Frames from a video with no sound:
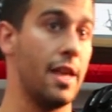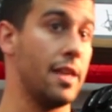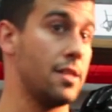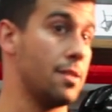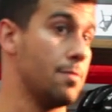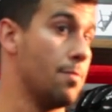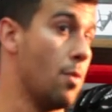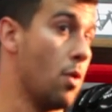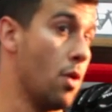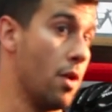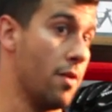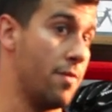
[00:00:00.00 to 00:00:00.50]
that's a
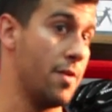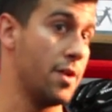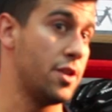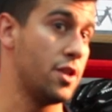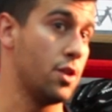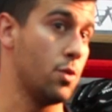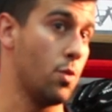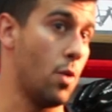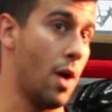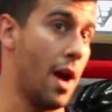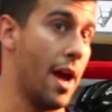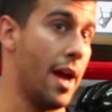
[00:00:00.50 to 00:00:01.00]
more
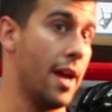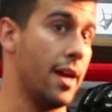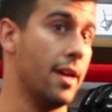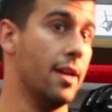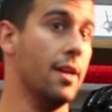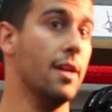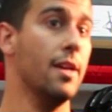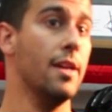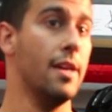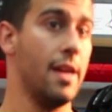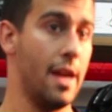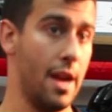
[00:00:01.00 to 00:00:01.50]
efficient way
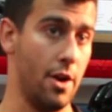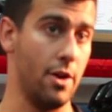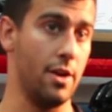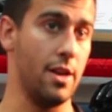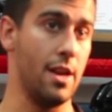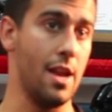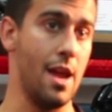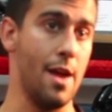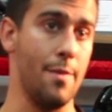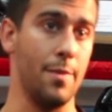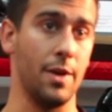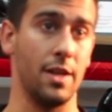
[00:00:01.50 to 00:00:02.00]

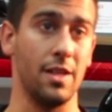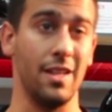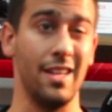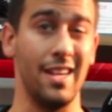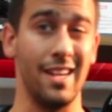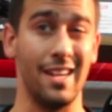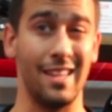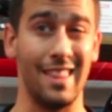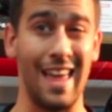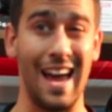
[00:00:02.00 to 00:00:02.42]
aerodynamically.